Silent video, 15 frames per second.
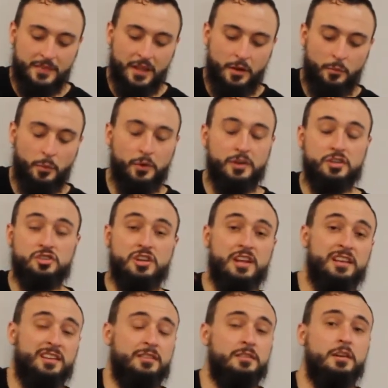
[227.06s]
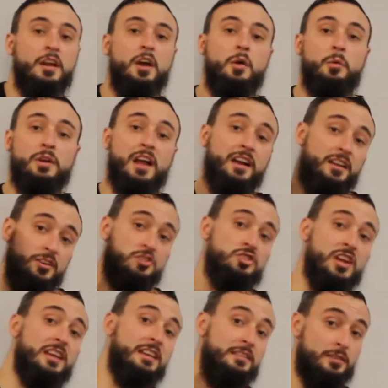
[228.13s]
And we're going to shake it. We're not going to
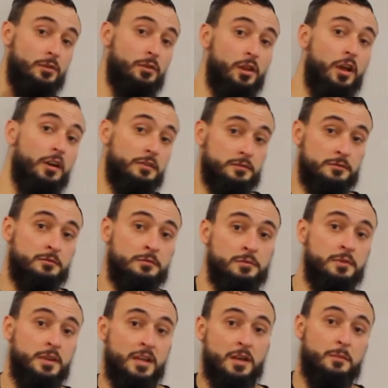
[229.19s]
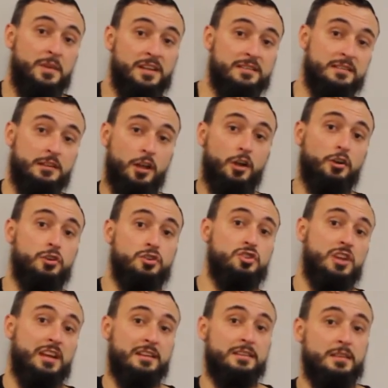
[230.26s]
shake it too long, because the longer you
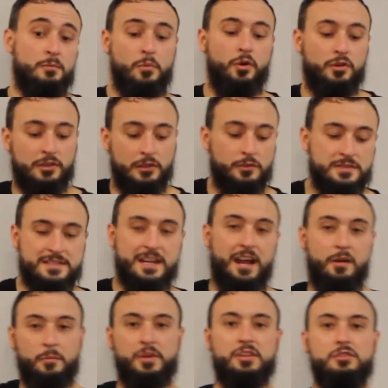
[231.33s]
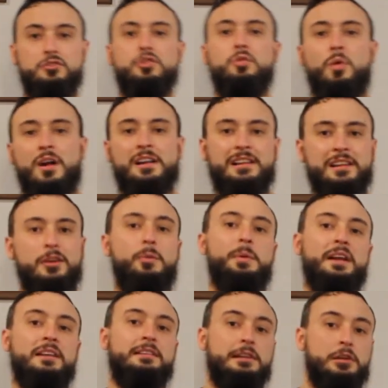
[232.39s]
shake it, the more it dilutes down. But you do want a little
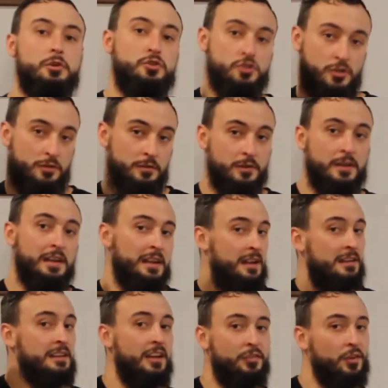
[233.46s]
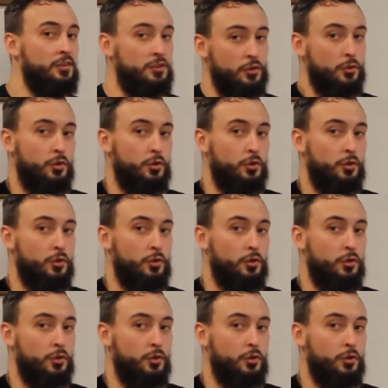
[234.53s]
bit of dilution. Nothing too